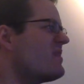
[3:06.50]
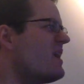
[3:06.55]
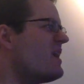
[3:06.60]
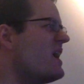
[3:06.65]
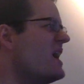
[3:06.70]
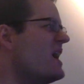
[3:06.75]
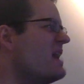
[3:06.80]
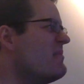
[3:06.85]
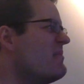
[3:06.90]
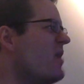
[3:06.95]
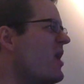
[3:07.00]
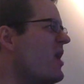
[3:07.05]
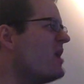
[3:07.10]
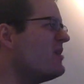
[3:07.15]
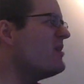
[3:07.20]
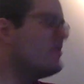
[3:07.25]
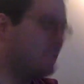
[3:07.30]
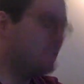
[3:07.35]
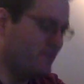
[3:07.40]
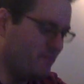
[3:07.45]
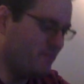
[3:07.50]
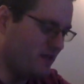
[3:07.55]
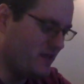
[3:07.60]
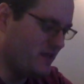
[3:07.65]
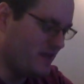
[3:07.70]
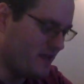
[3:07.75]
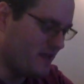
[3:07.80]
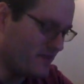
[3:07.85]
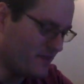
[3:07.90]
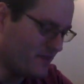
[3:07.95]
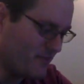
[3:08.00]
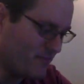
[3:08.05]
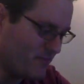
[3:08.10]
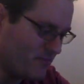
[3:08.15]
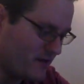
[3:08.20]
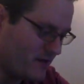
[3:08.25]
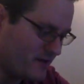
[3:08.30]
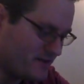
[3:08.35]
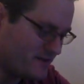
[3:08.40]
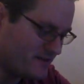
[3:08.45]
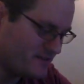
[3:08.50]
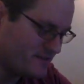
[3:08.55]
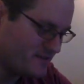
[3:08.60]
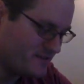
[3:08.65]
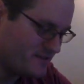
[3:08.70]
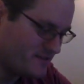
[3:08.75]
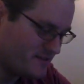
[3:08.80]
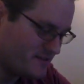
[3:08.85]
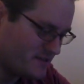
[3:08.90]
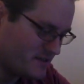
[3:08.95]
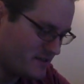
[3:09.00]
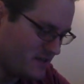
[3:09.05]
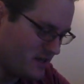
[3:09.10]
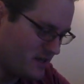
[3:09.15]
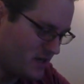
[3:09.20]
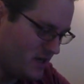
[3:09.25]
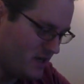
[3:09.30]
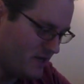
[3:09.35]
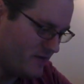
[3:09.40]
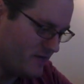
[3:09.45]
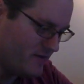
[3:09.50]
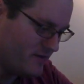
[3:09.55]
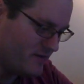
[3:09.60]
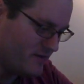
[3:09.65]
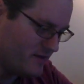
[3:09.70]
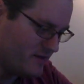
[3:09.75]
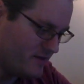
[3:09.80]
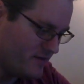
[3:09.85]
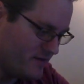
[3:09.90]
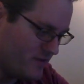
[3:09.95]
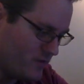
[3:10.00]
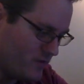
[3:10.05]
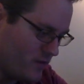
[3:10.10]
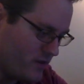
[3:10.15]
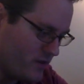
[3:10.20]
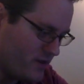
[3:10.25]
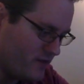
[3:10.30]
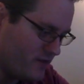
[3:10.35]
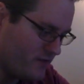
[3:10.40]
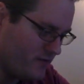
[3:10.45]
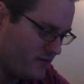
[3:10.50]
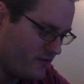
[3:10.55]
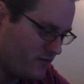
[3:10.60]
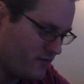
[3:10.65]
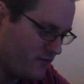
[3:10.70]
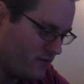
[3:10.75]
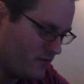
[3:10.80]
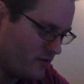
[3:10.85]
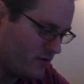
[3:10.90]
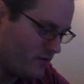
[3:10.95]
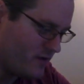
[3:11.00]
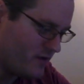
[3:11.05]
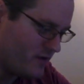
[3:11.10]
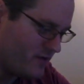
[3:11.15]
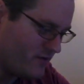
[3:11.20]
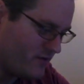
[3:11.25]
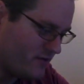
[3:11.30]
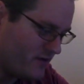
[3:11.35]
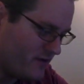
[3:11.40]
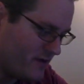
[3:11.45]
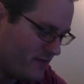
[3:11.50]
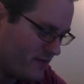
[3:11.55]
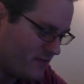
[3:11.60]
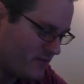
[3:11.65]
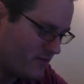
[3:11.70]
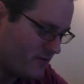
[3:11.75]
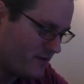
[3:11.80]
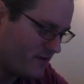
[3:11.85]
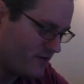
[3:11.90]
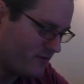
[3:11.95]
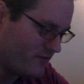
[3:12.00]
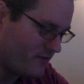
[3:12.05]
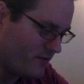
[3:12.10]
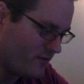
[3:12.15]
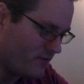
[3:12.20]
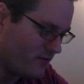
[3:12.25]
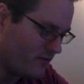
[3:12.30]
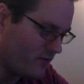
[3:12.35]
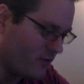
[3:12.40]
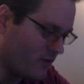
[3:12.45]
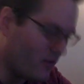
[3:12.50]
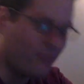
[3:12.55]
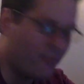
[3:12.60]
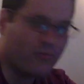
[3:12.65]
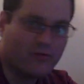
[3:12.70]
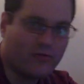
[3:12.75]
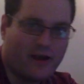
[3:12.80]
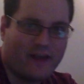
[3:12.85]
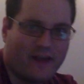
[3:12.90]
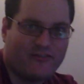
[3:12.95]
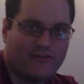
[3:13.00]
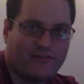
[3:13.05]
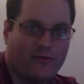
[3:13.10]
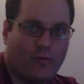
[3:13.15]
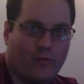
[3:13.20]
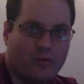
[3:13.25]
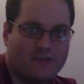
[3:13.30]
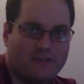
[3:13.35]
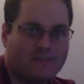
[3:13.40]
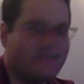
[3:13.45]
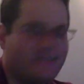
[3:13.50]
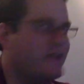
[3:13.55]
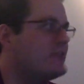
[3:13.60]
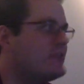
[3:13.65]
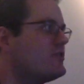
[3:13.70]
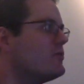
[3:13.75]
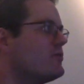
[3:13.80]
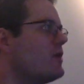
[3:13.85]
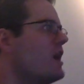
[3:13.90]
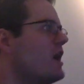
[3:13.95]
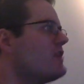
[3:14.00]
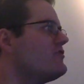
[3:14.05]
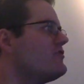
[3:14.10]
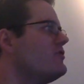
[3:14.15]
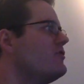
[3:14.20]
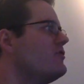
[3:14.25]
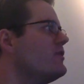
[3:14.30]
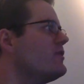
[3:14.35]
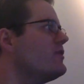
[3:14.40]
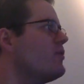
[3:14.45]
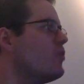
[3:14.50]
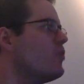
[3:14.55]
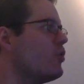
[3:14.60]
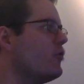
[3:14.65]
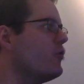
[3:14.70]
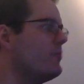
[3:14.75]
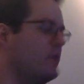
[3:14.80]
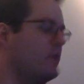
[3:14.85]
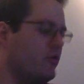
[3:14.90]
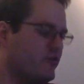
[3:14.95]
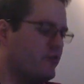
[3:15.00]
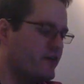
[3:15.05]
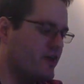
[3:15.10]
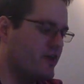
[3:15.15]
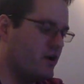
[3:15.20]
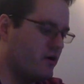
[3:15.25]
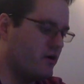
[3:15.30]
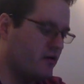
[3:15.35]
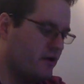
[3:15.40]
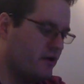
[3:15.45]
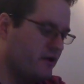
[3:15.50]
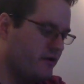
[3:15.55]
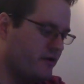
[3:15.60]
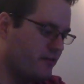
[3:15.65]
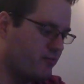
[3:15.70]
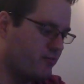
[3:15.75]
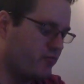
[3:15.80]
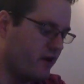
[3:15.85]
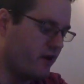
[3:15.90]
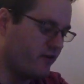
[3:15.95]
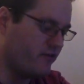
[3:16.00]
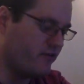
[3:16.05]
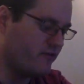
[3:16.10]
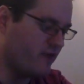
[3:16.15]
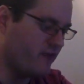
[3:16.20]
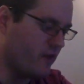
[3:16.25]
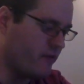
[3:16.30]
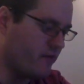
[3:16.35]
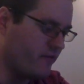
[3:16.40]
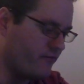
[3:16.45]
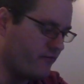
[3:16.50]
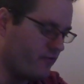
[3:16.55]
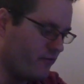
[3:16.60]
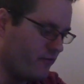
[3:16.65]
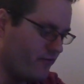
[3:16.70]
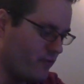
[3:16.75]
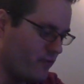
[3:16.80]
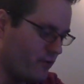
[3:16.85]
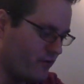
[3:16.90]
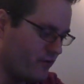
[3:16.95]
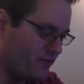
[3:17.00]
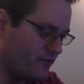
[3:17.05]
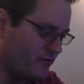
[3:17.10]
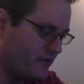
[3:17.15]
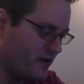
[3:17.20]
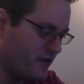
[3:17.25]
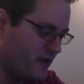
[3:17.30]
I am honored to be in the presence of living witnesses to a great chapter in history. So all the press, once again, Togashi doing the world building here. The press is out in full force.